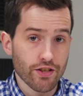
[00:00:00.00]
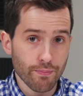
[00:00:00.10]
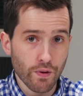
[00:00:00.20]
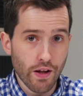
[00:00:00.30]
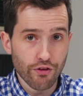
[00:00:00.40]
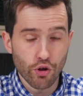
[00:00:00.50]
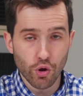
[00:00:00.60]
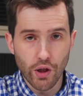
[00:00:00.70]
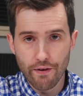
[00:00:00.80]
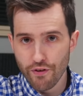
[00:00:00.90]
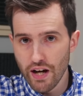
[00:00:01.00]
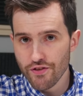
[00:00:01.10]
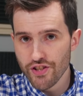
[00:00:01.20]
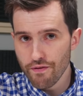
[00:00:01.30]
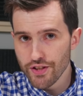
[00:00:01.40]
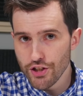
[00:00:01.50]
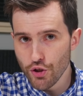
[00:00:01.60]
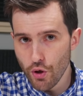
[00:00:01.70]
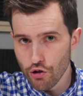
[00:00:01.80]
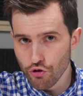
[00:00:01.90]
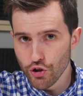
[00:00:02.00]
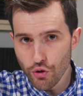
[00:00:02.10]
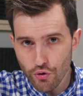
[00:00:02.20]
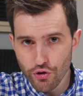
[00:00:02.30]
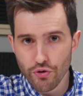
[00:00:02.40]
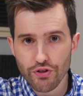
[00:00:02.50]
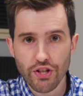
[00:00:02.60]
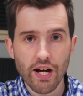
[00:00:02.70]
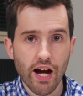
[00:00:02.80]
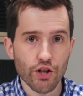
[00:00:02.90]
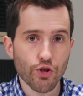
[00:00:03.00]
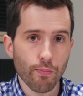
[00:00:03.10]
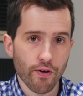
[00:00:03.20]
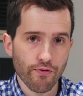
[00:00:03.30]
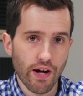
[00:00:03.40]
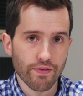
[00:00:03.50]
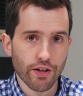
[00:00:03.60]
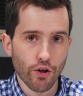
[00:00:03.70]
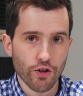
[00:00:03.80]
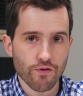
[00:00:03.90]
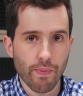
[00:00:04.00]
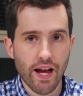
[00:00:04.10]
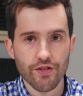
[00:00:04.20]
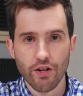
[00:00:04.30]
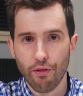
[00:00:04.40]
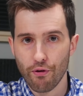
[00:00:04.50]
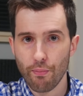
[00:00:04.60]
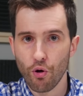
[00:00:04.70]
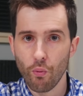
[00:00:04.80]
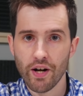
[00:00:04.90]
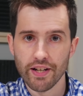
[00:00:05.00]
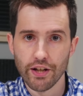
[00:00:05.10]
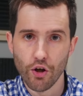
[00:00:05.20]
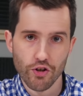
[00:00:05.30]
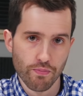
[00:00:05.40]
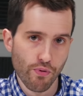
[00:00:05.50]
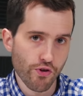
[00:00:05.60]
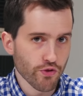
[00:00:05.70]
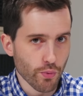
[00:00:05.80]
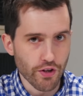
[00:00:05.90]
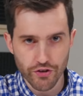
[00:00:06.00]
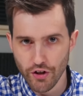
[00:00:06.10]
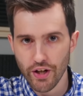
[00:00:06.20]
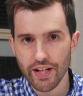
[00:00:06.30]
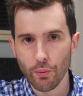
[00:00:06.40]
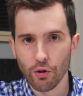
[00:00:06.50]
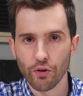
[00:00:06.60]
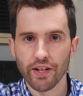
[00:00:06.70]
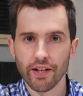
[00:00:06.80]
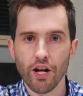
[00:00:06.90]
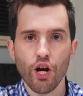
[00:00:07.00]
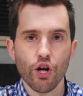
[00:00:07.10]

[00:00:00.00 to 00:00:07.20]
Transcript: Something like the Core i5 7200U used a 2.5 GHz base and 3.1 GHz boost whereas you know here we're looking at